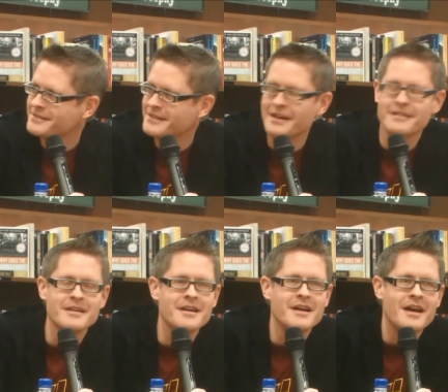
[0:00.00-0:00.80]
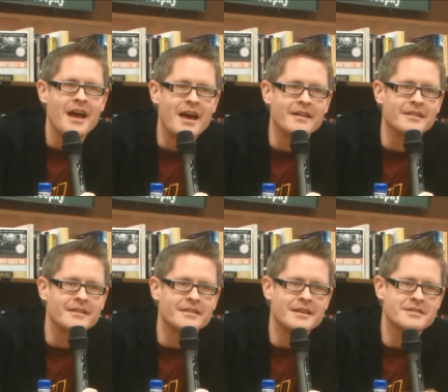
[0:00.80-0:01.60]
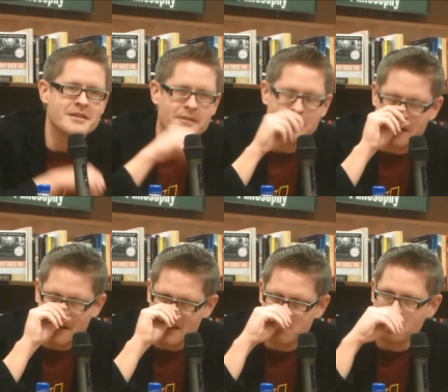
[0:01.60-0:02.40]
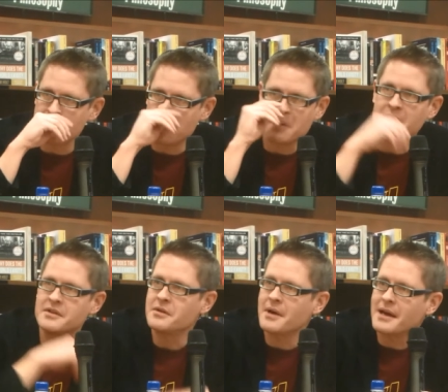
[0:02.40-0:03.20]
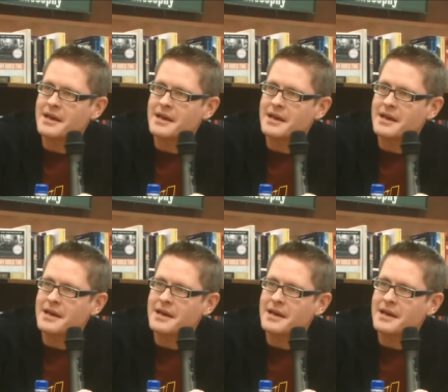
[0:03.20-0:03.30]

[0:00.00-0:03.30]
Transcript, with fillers: Yeah. Oh yeah. And so and that's what we've been able to do, I